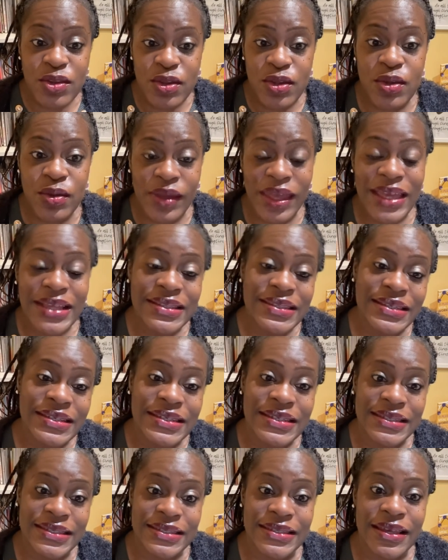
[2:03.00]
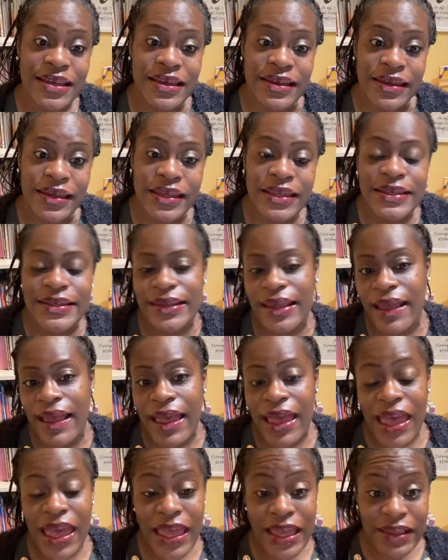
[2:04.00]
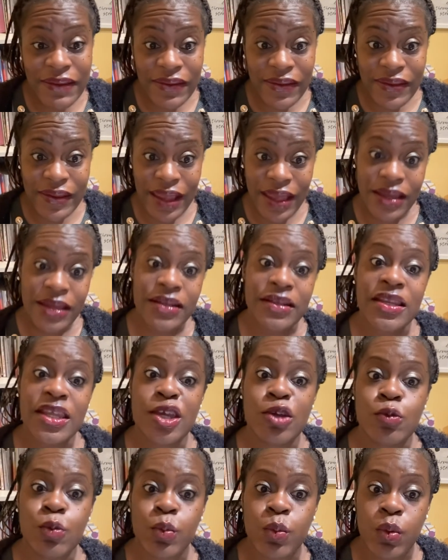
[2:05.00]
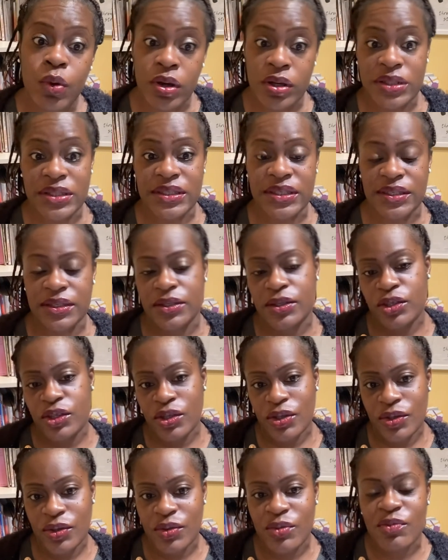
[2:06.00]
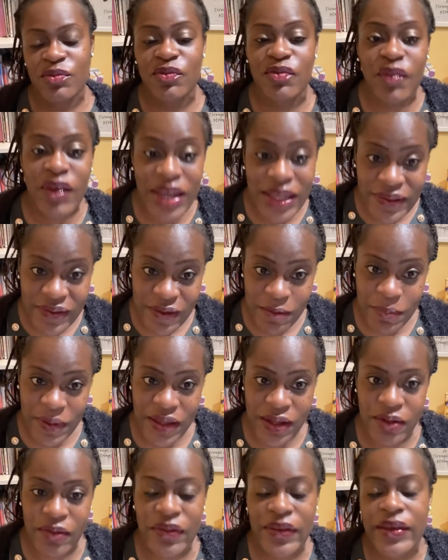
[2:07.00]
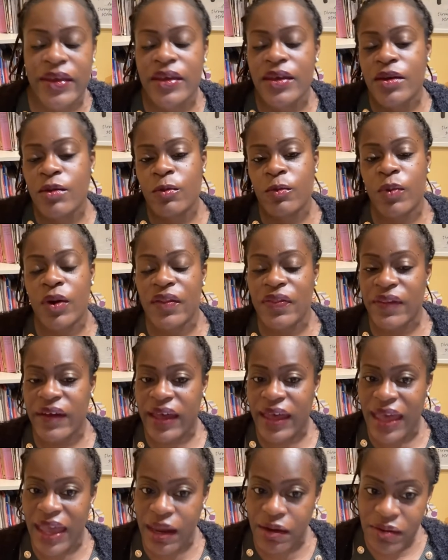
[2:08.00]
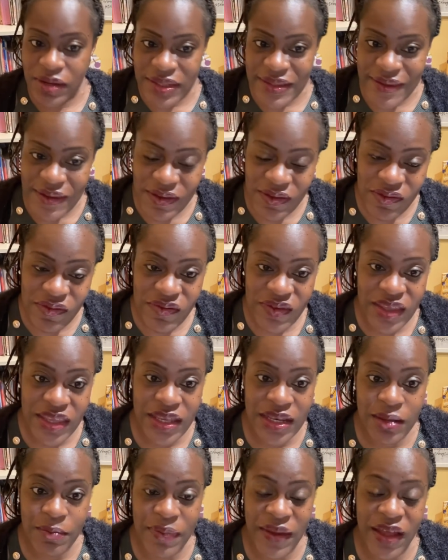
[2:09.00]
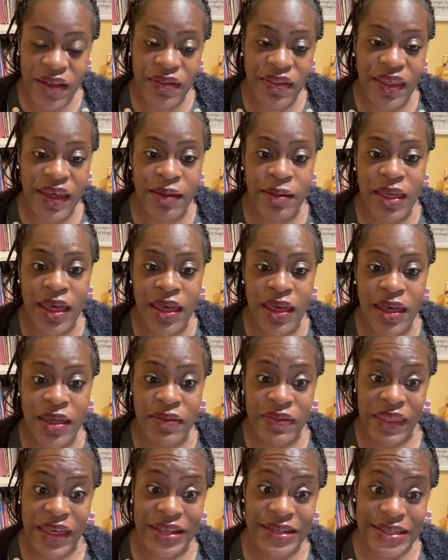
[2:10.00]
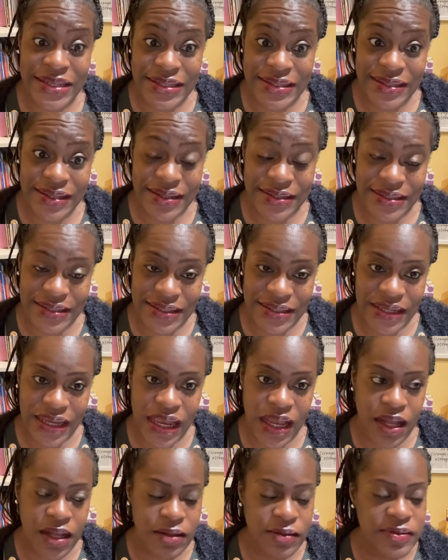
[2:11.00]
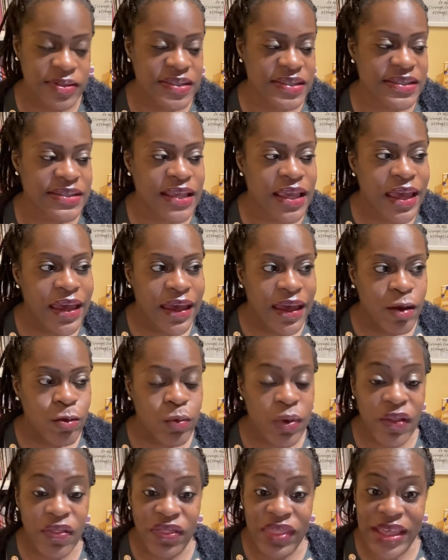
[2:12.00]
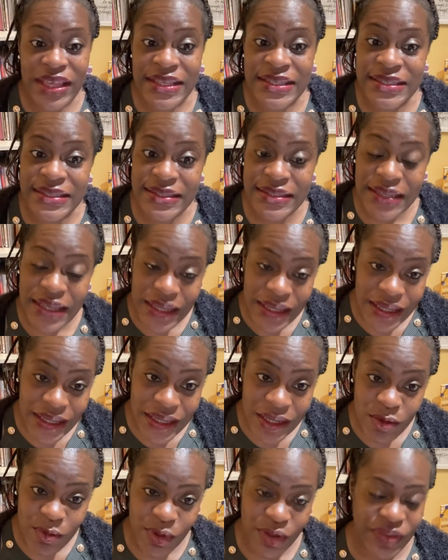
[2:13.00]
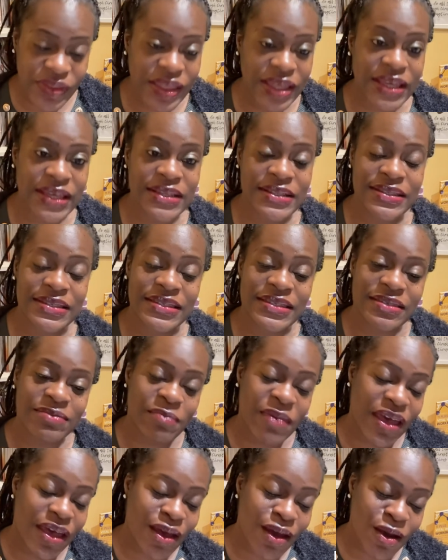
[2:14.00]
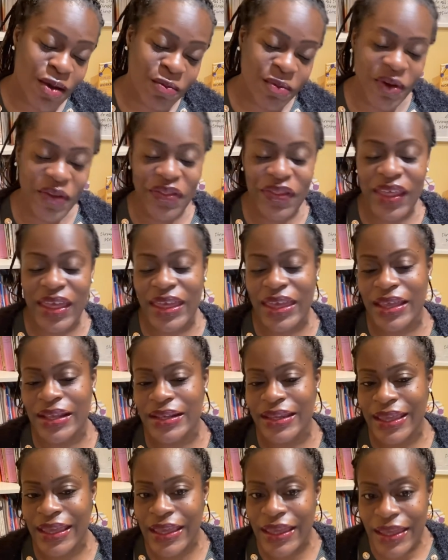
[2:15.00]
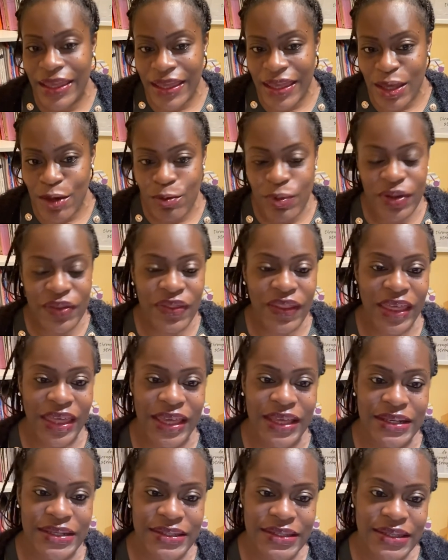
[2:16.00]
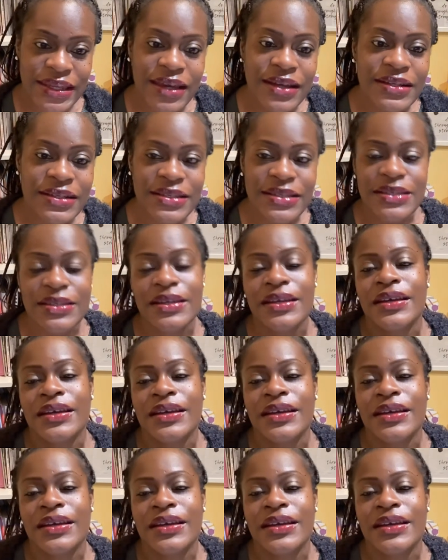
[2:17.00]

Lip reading: you get to decide exactly what you write about, what the characters feel about that deserted house, what they see, what they can smell, what they can hear, what they can touch.